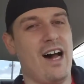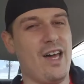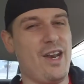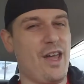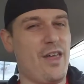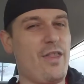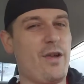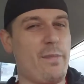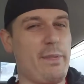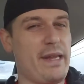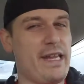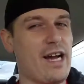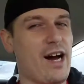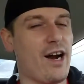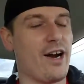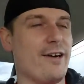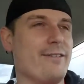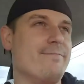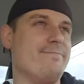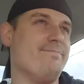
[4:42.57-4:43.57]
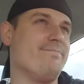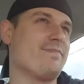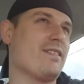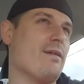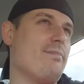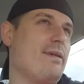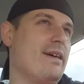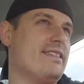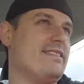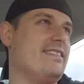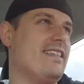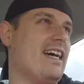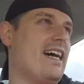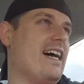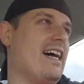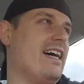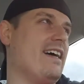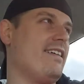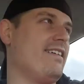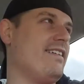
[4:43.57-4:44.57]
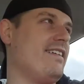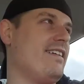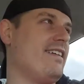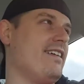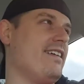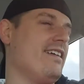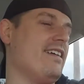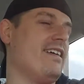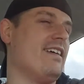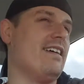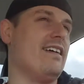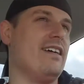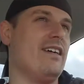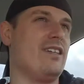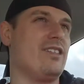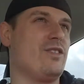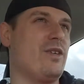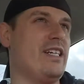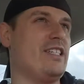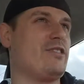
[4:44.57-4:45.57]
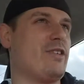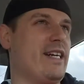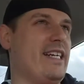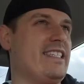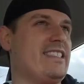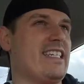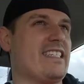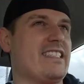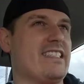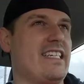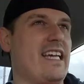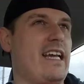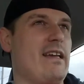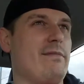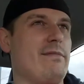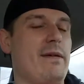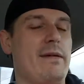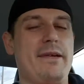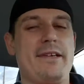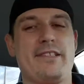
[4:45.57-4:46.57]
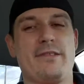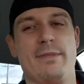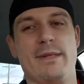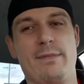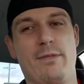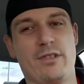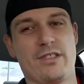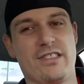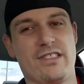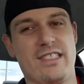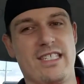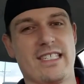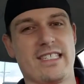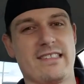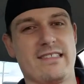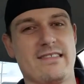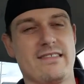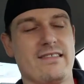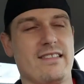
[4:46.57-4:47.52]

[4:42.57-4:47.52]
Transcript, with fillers: another PR. But uh, great training session day. Maybe I should be more sick.